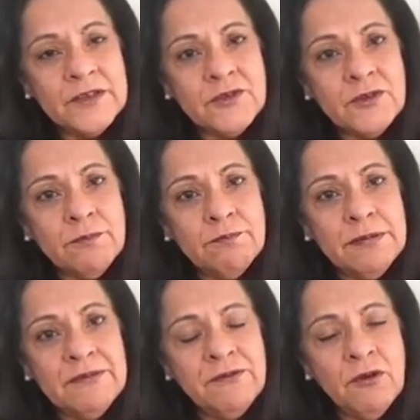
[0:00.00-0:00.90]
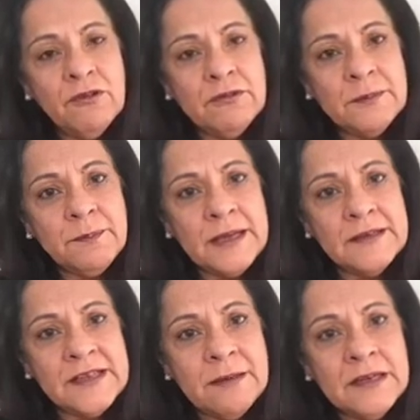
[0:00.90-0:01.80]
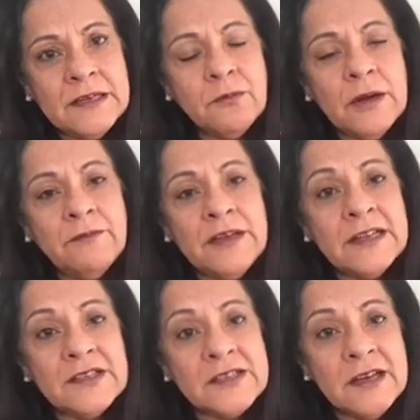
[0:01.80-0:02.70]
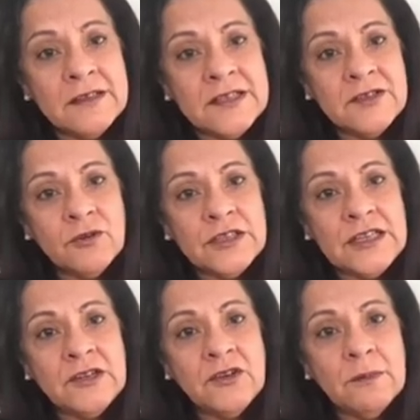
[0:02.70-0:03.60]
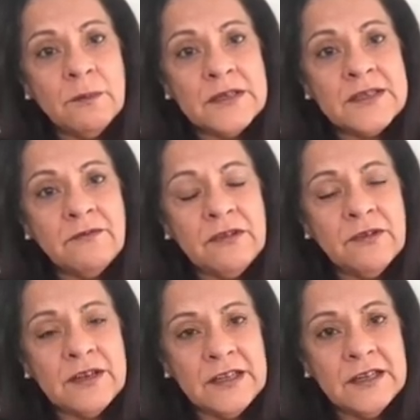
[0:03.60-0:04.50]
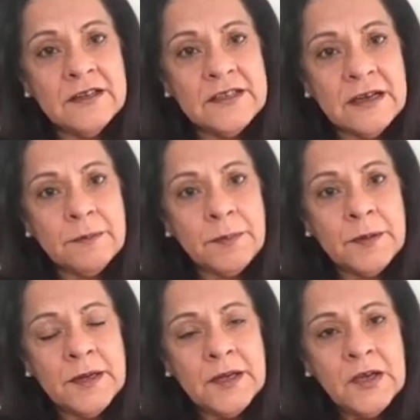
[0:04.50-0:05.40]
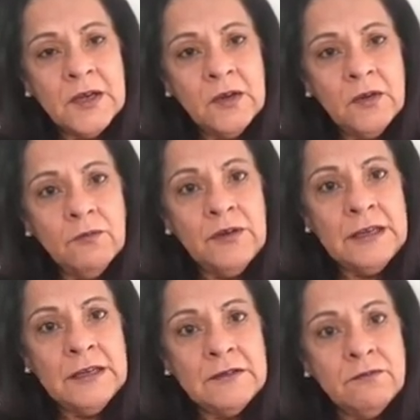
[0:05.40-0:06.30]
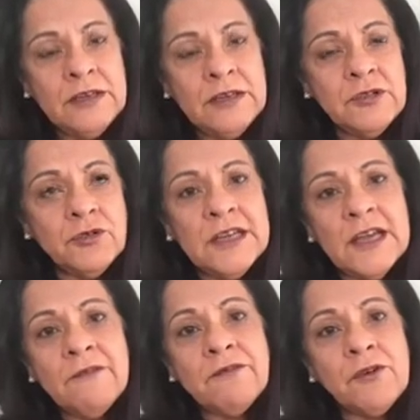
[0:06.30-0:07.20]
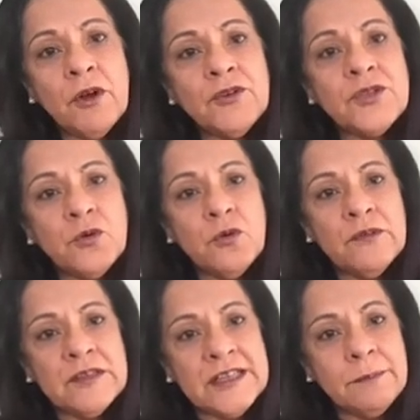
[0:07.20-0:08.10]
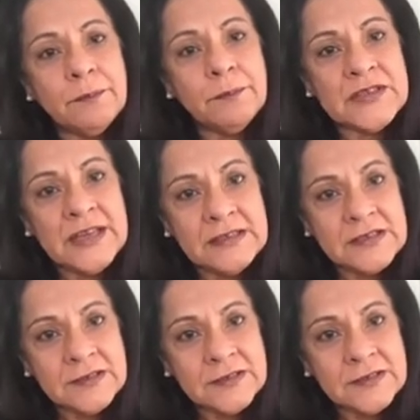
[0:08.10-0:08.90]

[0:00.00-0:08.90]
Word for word: So before the pandemic, while we had started on e commerce and we were geared up, we, we today have crossed over 10%